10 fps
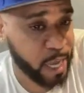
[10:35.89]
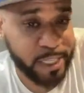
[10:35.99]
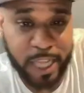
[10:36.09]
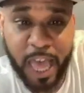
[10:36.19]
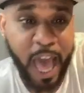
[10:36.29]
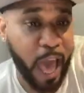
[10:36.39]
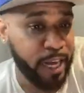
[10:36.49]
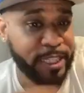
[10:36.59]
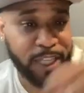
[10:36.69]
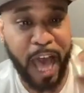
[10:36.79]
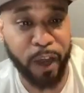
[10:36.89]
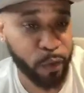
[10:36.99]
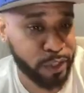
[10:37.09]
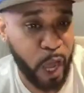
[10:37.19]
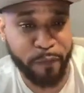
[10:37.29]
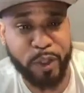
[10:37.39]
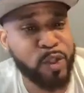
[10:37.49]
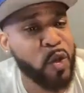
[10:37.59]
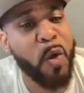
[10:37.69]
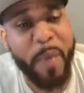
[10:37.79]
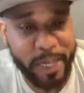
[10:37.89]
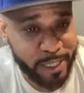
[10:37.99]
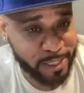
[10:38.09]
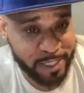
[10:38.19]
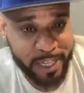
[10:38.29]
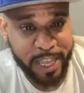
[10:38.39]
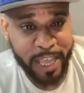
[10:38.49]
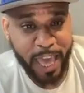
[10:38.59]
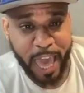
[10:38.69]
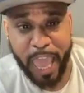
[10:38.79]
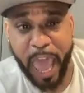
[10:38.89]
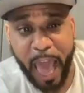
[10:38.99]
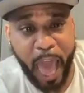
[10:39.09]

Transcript: I need I need something to hollow it down for two minutes. Okay.